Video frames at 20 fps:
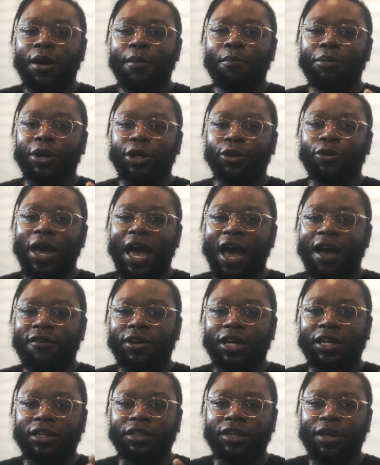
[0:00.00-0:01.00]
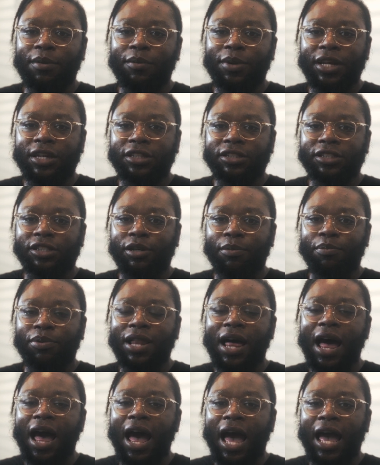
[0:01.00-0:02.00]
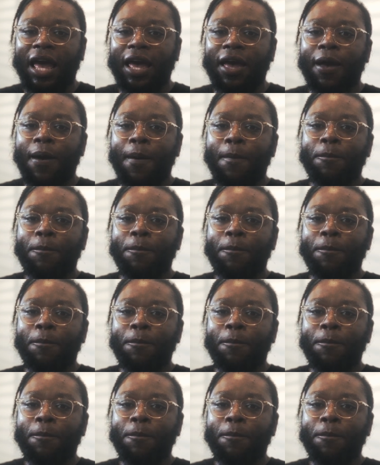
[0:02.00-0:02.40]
but you have a limited supply,